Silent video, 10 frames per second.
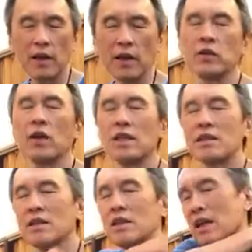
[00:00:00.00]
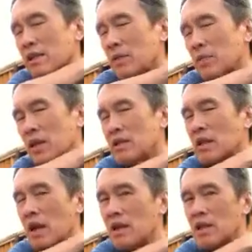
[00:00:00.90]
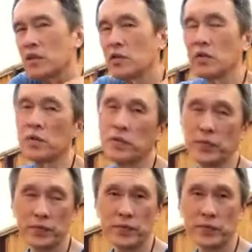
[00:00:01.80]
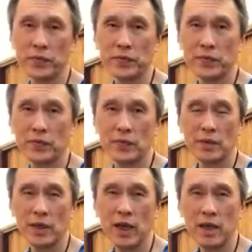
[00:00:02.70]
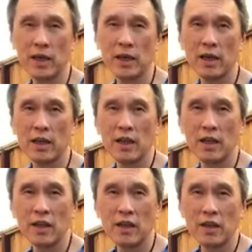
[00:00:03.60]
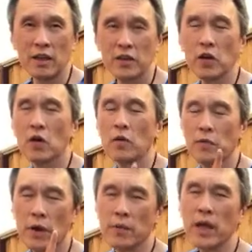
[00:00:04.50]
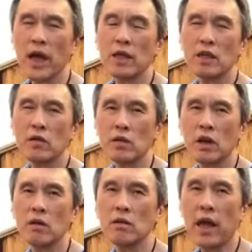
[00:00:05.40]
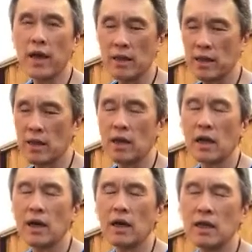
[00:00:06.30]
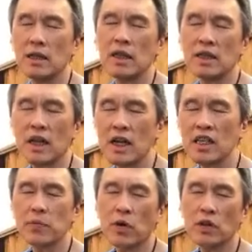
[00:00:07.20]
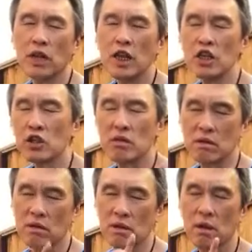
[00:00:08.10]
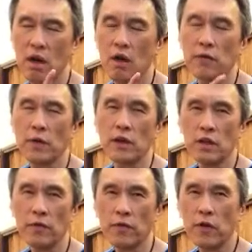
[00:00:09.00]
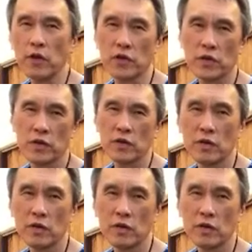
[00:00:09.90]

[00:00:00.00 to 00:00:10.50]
and you can see that something stuck here too okay so from that you know that the transportations of uh, the force